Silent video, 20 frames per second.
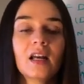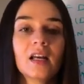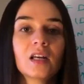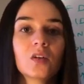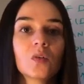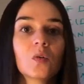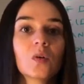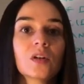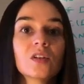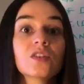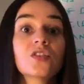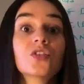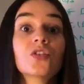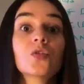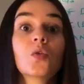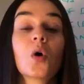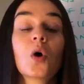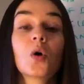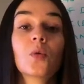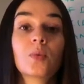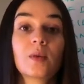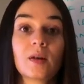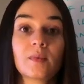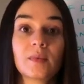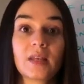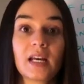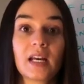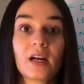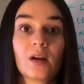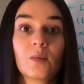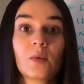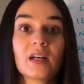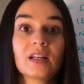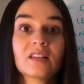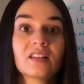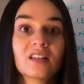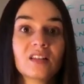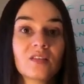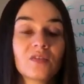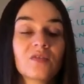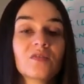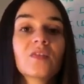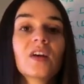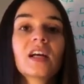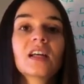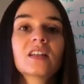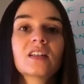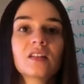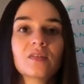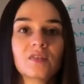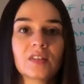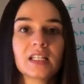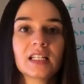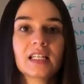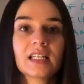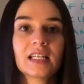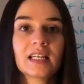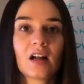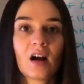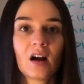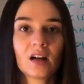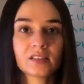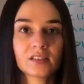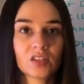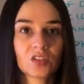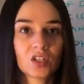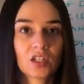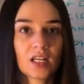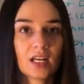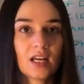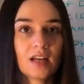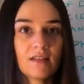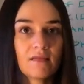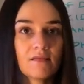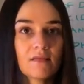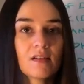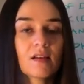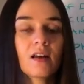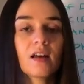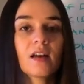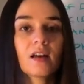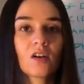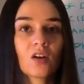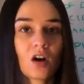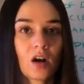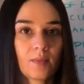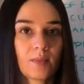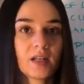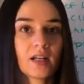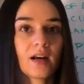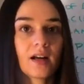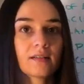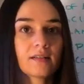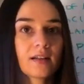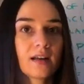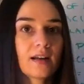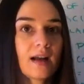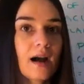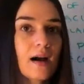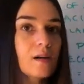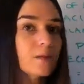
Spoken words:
in order to open up the airways and effectively get oxygen in and carbon dioxide